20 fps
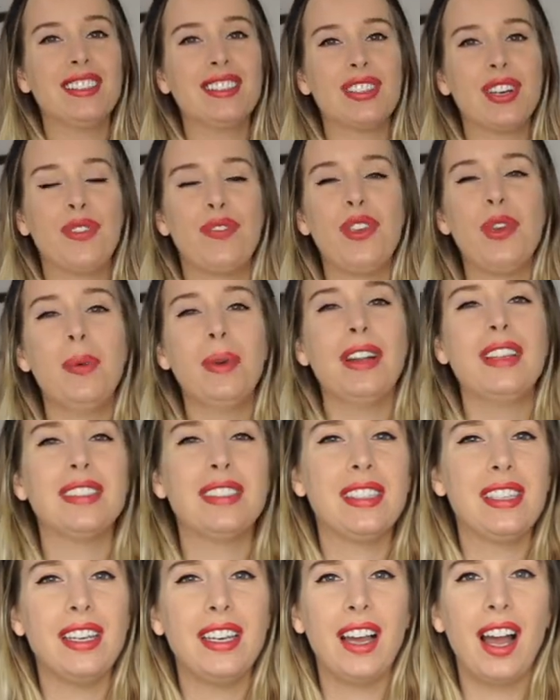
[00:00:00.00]
So if you want to
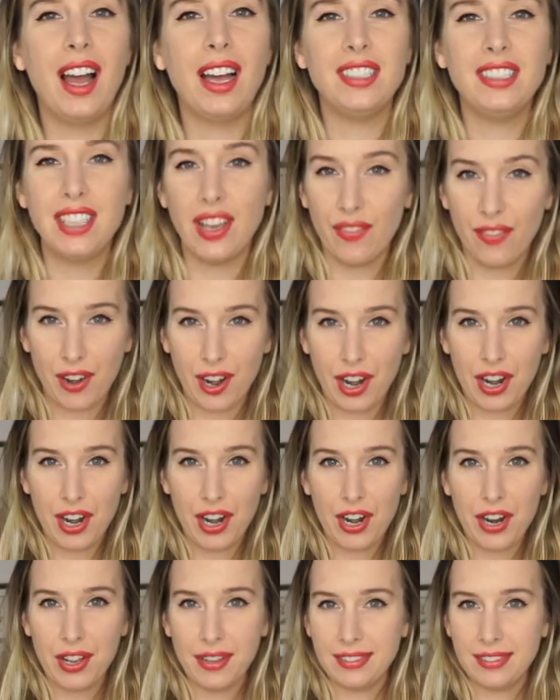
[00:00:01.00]
see a different